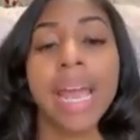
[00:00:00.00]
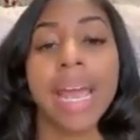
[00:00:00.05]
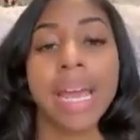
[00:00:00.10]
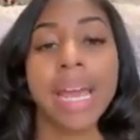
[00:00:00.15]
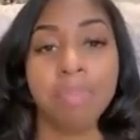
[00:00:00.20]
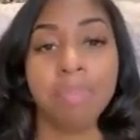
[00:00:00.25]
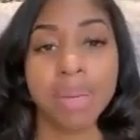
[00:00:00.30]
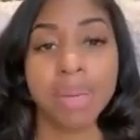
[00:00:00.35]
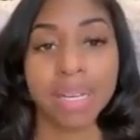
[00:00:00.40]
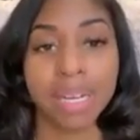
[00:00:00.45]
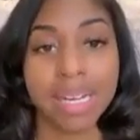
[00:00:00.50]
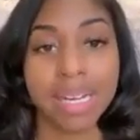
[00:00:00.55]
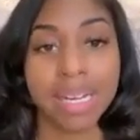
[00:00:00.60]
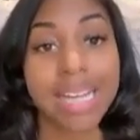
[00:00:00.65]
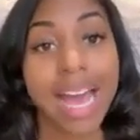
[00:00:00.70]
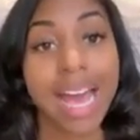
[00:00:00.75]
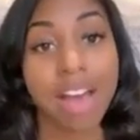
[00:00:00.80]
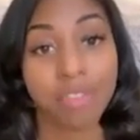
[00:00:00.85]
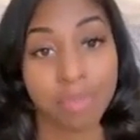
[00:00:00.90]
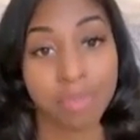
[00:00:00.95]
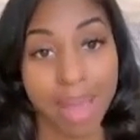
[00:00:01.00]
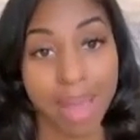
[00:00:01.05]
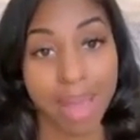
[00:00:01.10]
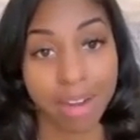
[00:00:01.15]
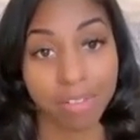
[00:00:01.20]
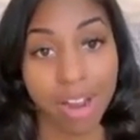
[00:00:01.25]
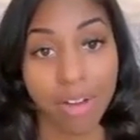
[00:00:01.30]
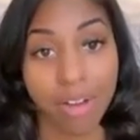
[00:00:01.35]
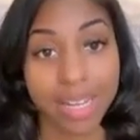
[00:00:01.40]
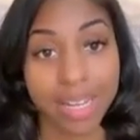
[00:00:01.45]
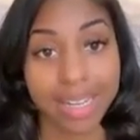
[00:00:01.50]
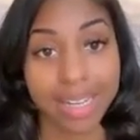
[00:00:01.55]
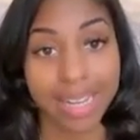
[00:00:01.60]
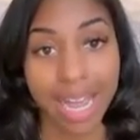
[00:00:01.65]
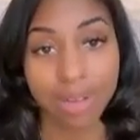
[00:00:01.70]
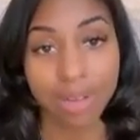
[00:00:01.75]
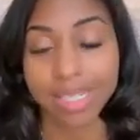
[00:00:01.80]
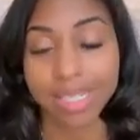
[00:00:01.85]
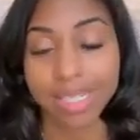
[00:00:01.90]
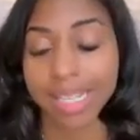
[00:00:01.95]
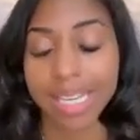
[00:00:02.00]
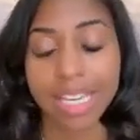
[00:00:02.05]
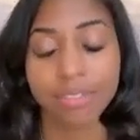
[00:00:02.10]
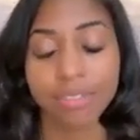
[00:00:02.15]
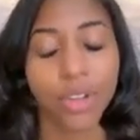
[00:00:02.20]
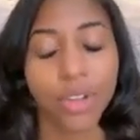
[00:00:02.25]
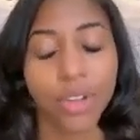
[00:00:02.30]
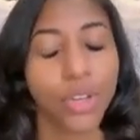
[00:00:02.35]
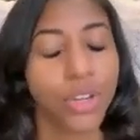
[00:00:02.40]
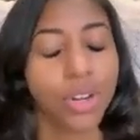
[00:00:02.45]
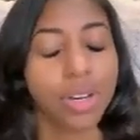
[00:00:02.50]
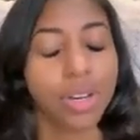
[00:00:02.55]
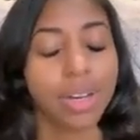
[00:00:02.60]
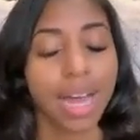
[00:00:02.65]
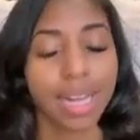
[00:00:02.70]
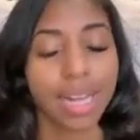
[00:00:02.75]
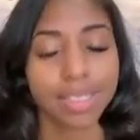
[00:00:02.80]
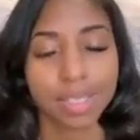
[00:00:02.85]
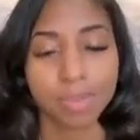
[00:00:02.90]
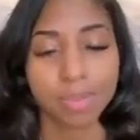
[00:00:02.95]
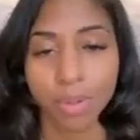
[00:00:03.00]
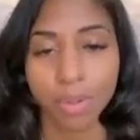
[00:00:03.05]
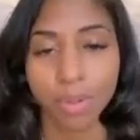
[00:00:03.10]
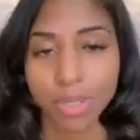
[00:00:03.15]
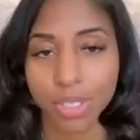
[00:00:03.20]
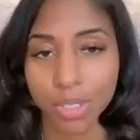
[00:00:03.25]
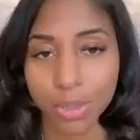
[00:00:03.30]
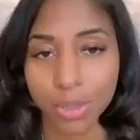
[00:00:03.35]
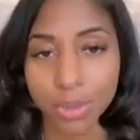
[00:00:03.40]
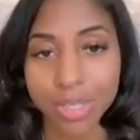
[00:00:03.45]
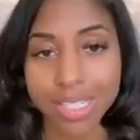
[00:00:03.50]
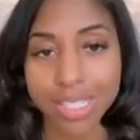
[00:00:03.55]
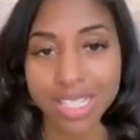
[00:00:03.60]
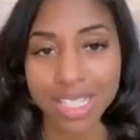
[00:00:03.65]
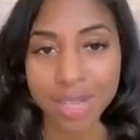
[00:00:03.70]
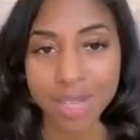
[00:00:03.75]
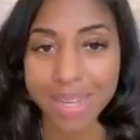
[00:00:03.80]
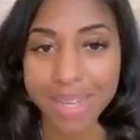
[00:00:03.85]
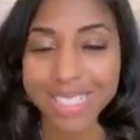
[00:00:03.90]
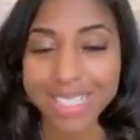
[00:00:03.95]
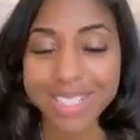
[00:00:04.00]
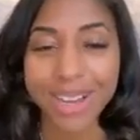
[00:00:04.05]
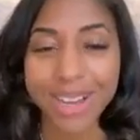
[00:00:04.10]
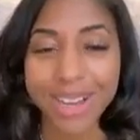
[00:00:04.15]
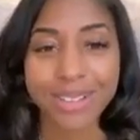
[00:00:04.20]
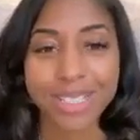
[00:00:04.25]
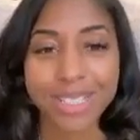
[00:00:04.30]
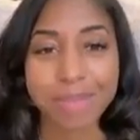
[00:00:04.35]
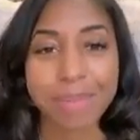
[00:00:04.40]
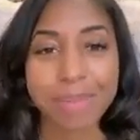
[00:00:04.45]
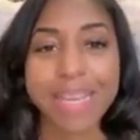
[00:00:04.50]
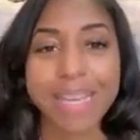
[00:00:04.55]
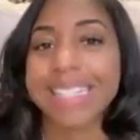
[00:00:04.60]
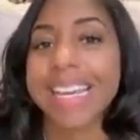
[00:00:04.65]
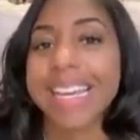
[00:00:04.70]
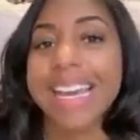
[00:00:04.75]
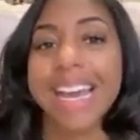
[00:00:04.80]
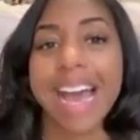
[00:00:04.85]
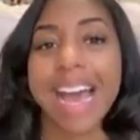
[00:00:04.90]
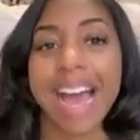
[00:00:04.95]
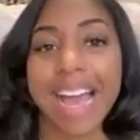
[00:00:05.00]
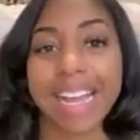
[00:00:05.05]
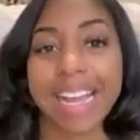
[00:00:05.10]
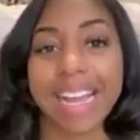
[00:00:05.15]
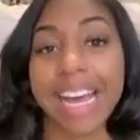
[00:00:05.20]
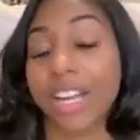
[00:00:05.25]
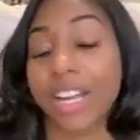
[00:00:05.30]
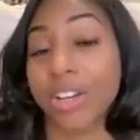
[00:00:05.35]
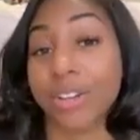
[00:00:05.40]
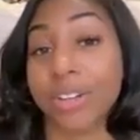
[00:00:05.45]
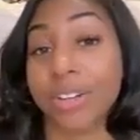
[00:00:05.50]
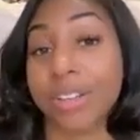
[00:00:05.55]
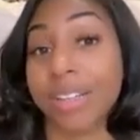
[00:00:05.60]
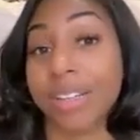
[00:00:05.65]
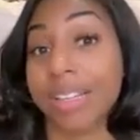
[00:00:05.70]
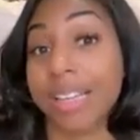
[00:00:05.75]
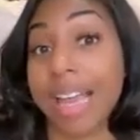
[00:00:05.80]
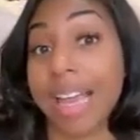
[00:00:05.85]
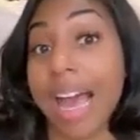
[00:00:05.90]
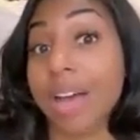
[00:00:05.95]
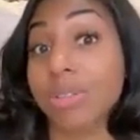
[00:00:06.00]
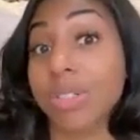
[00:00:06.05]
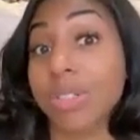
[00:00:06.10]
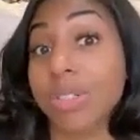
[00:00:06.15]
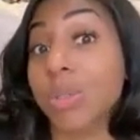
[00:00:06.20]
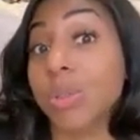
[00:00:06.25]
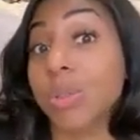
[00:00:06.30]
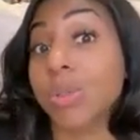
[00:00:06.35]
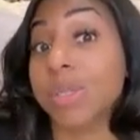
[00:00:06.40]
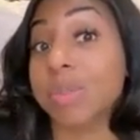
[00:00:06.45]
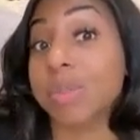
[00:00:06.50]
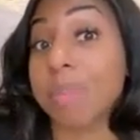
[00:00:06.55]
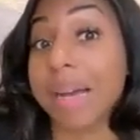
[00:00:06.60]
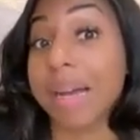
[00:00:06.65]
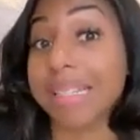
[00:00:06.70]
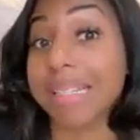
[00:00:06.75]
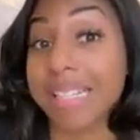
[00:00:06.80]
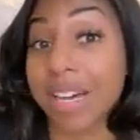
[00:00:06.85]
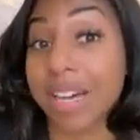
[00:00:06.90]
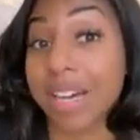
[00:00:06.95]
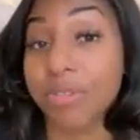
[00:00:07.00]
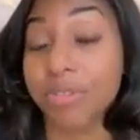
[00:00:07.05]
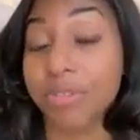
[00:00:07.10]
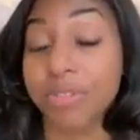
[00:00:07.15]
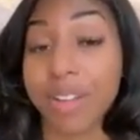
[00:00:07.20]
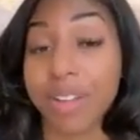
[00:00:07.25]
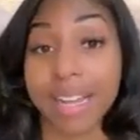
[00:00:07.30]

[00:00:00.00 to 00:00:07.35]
And because I have a background in counseling, even though you're not supposed to do this in the mental health space, I kind of counseled myself.